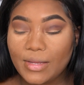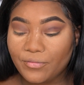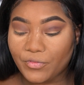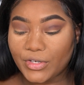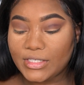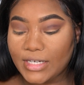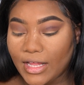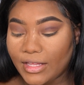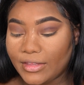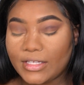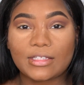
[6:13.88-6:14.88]
I'm
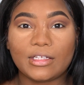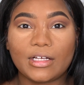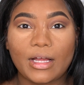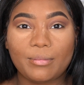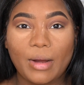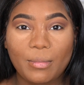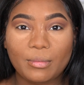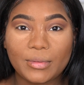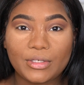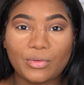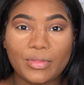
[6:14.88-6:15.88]
freestyling this look, I'm
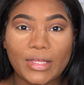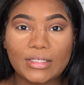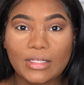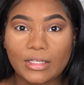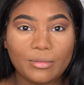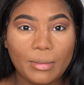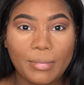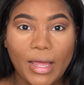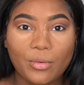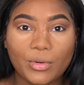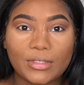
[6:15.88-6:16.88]
probably doing things a little bit
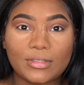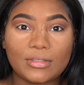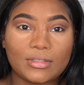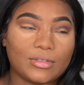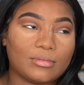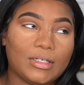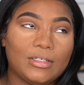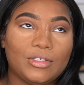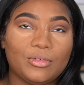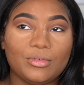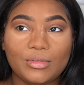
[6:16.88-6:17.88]
backwards than
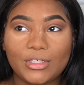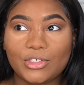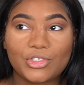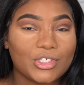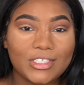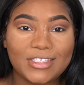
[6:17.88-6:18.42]
you usually